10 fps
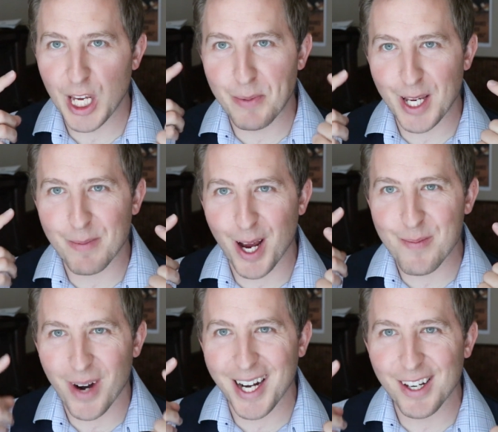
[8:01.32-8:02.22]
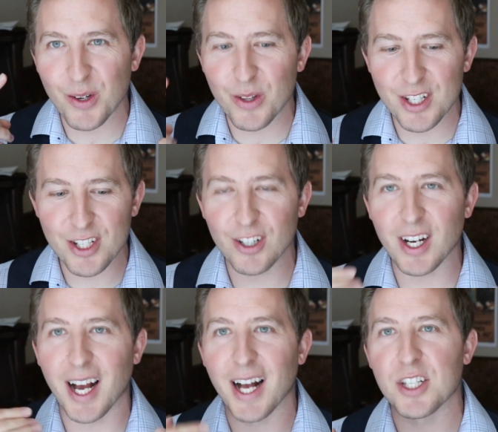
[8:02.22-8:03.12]
keeping in my mind, though, this
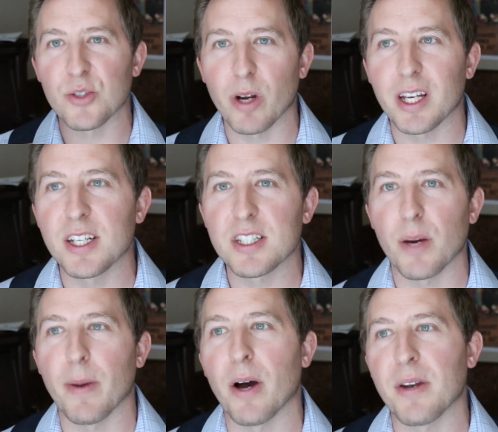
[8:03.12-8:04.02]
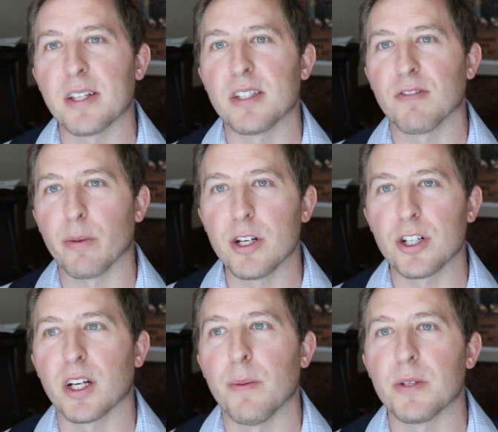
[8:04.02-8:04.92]
year, as the rankings come out and as the
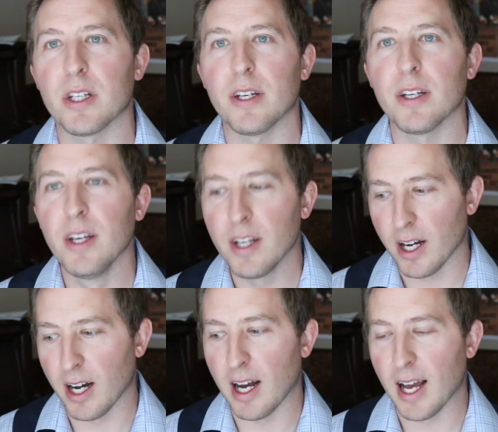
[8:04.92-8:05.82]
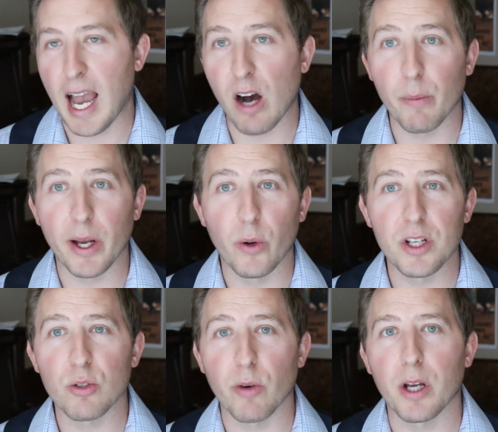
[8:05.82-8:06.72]
information comes in, how am I
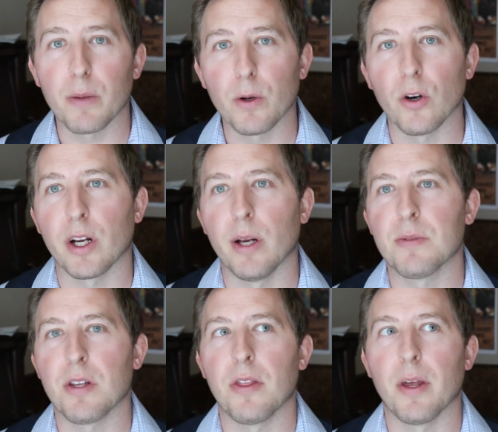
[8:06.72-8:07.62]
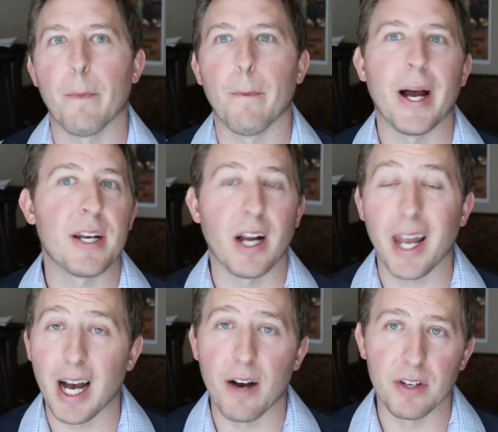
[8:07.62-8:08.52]
going to rank programs that might not
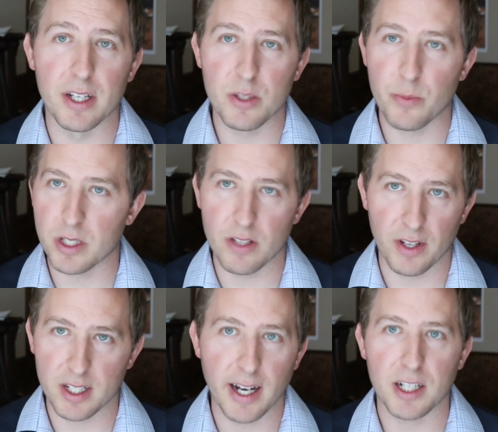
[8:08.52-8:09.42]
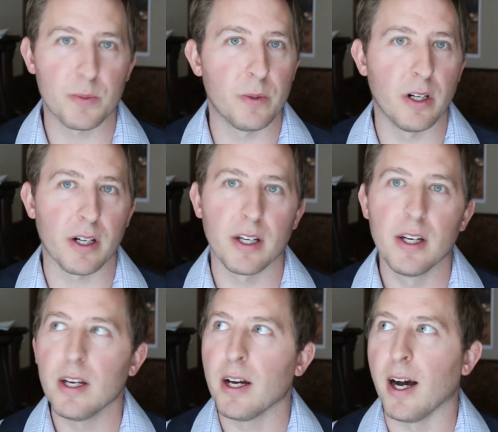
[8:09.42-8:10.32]
have a specific textbook?
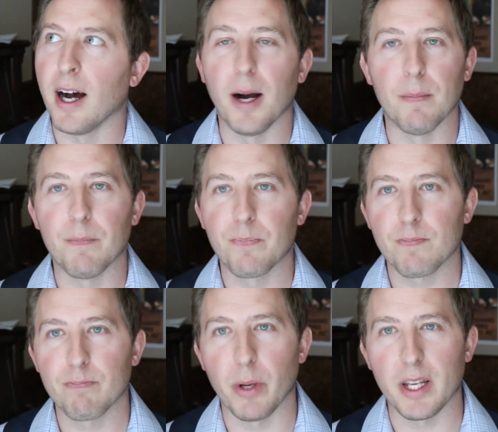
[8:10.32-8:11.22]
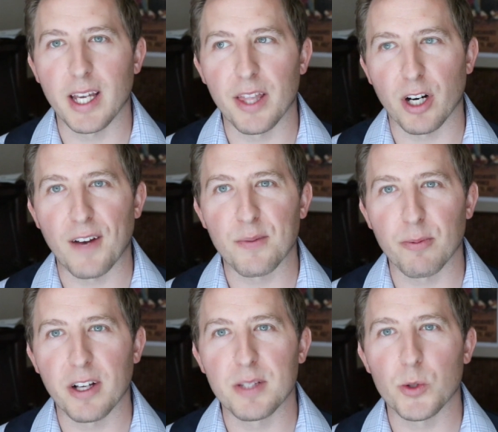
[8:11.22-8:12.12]
But again, they're going to have to
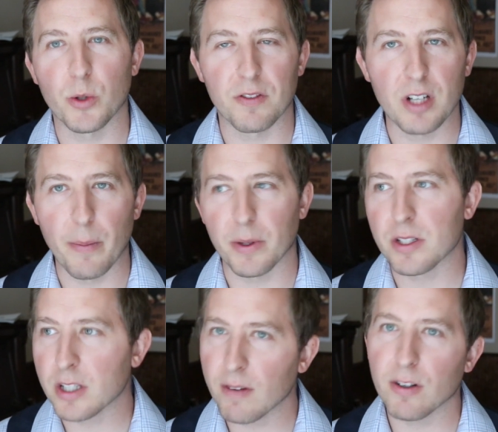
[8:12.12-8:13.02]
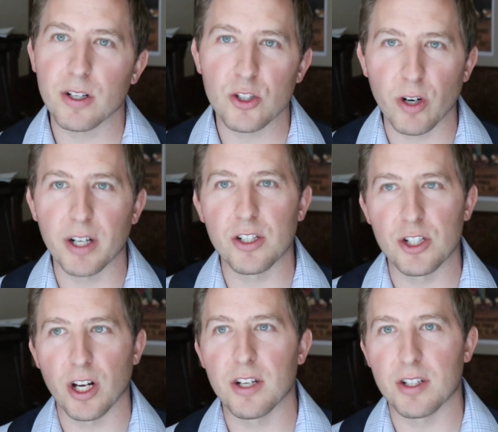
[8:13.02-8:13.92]
provide some sort of topics covered, and trying to
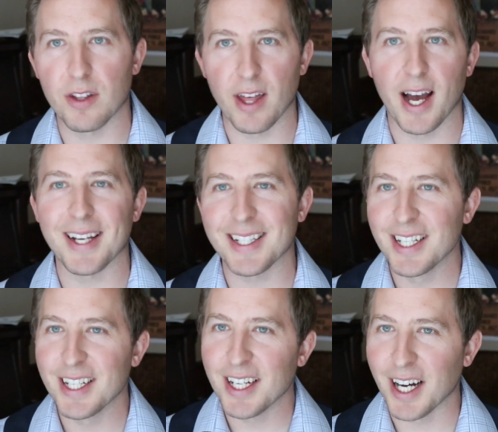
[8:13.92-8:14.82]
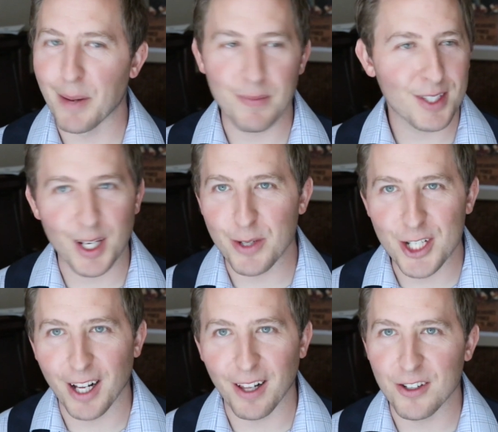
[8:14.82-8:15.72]
judge that, it's going to be
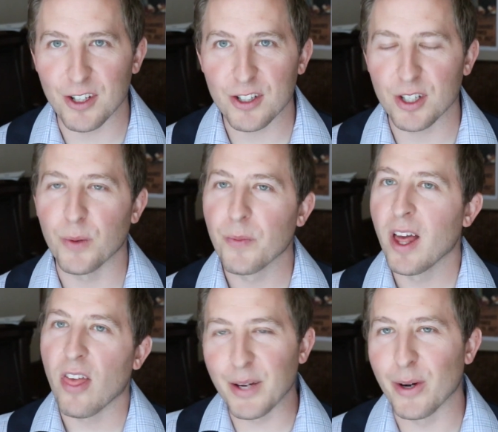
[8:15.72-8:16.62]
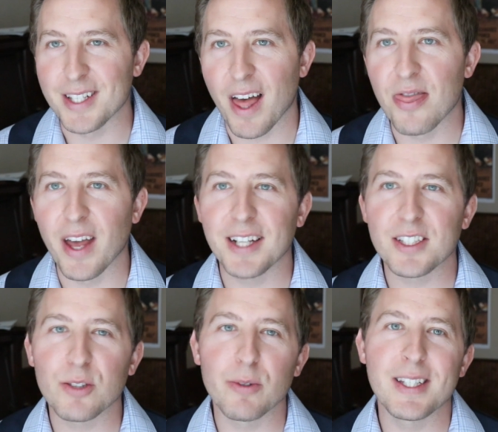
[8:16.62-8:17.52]
challenging. So anyways, that's
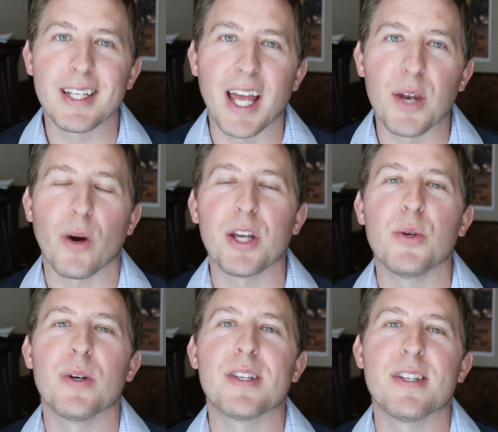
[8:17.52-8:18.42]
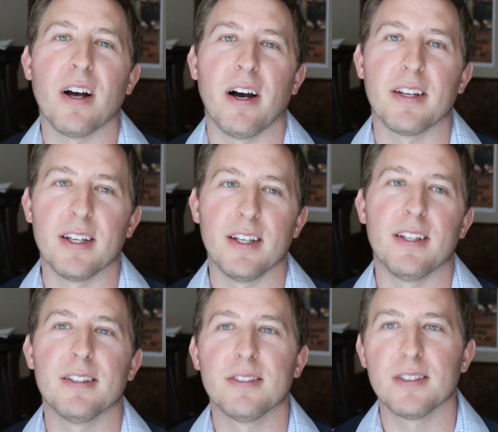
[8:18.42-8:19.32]
the reason NYU is not in
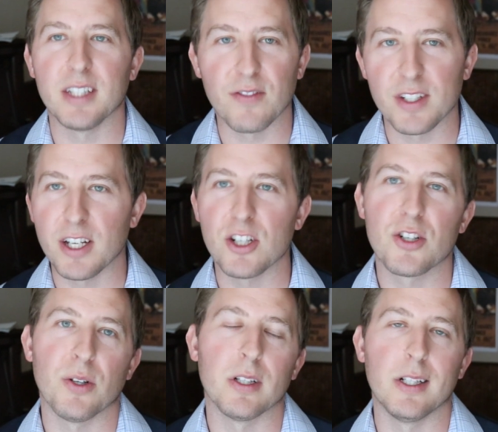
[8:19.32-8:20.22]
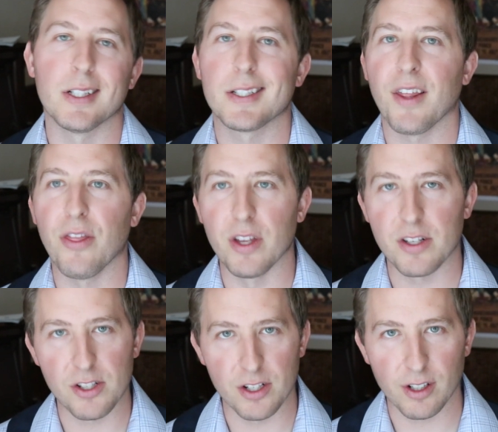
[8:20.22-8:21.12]
the invitational list
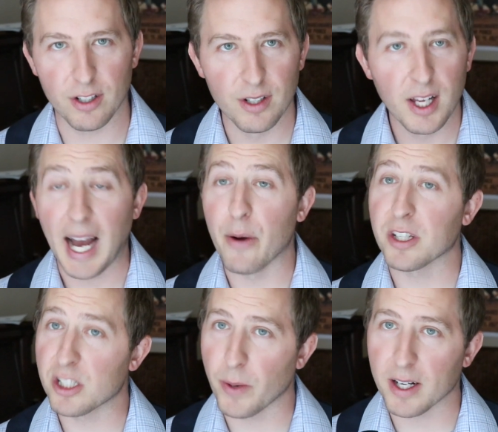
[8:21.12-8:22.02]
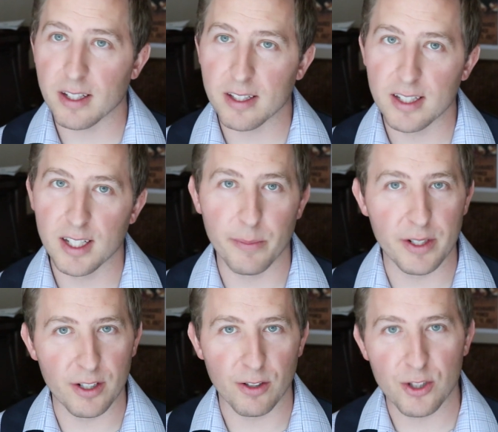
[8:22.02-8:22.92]
this year. I would expect to see them in
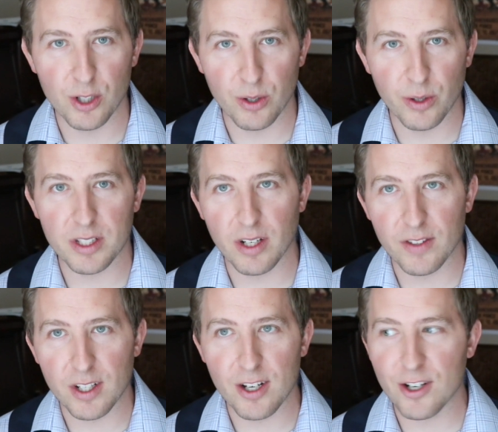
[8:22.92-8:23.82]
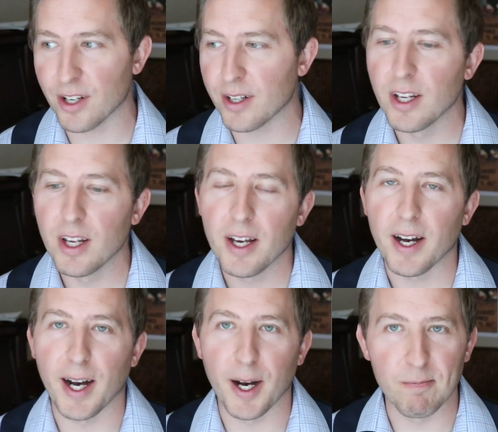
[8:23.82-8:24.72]
year two as an invitation,
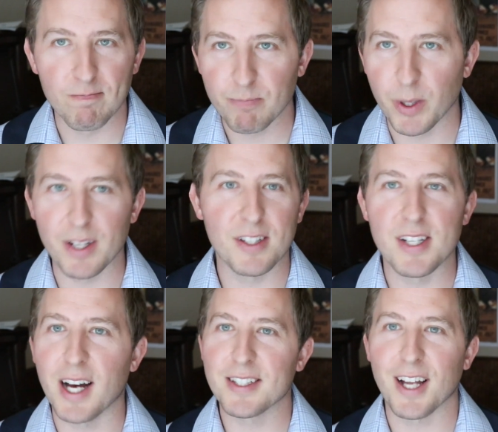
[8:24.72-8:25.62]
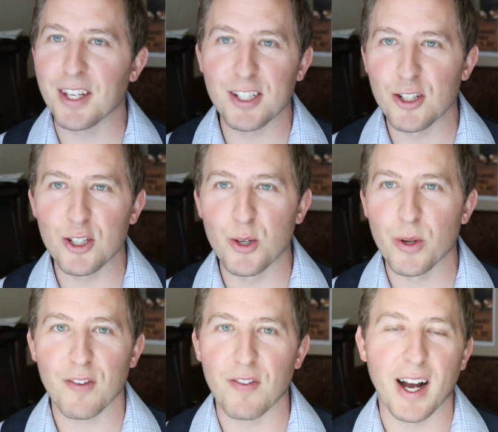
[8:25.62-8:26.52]
but it has nothing to do with
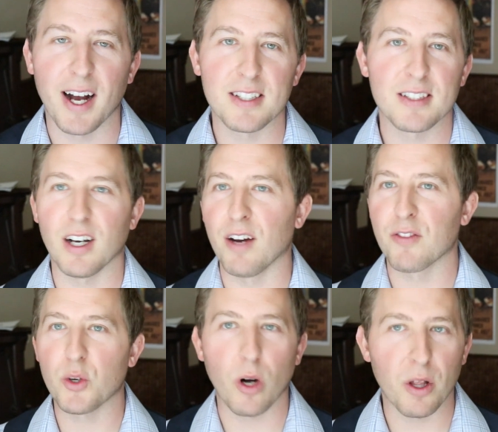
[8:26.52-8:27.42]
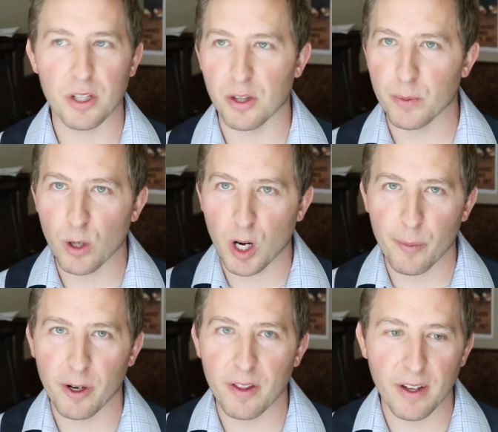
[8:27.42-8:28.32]
the fact of the quality of the program or
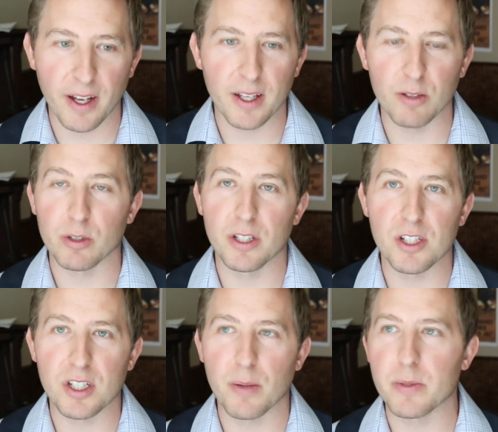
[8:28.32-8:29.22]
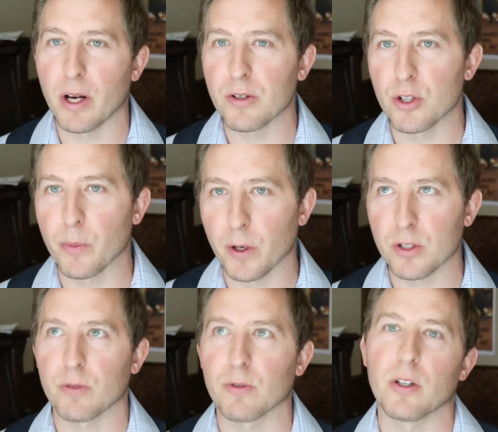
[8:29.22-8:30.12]
anything. It really just comes down to
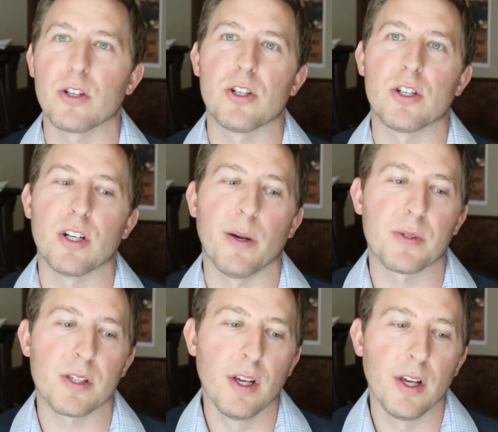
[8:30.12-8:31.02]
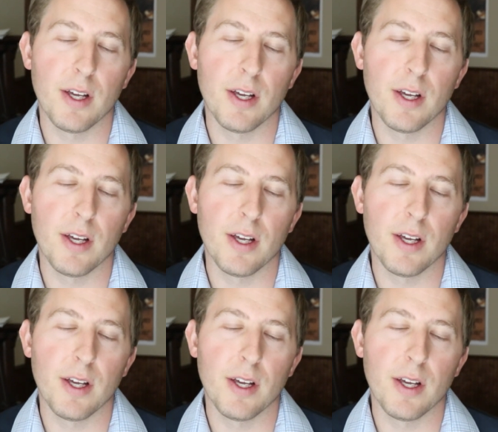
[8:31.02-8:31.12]
personal relationships